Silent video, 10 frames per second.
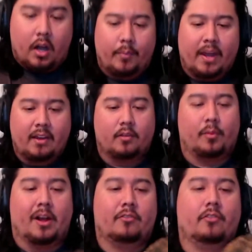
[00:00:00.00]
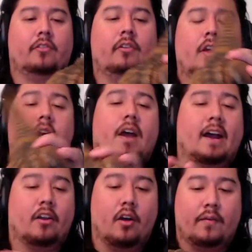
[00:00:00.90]
paint splotches. I don't
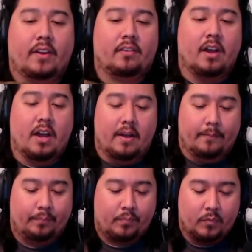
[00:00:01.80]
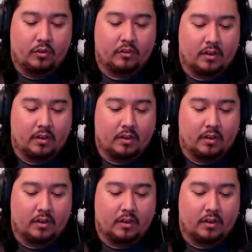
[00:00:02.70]
know if it's just